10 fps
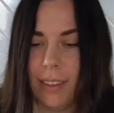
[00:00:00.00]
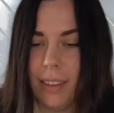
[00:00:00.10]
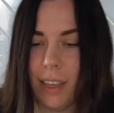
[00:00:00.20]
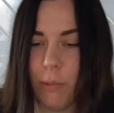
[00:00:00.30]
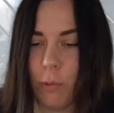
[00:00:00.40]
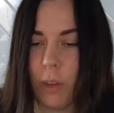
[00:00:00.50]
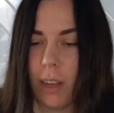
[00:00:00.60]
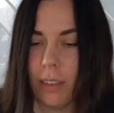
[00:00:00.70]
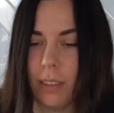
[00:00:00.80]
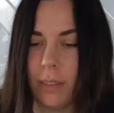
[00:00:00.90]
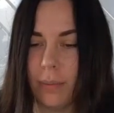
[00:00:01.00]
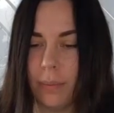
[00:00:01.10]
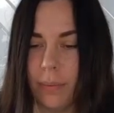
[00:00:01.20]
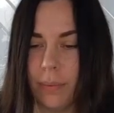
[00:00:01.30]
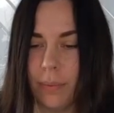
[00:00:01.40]
yeah, full carton.
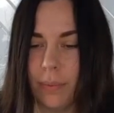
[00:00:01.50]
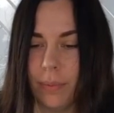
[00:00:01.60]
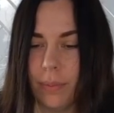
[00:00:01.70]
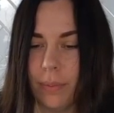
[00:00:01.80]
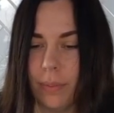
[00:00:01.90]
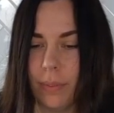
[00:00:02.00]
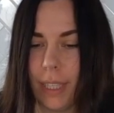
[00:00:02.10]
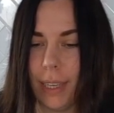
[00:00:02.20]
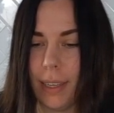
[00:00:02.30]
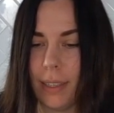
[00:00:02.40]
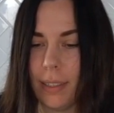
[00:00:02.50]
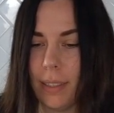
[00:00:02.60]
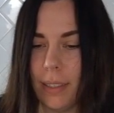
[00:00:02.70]
Yes.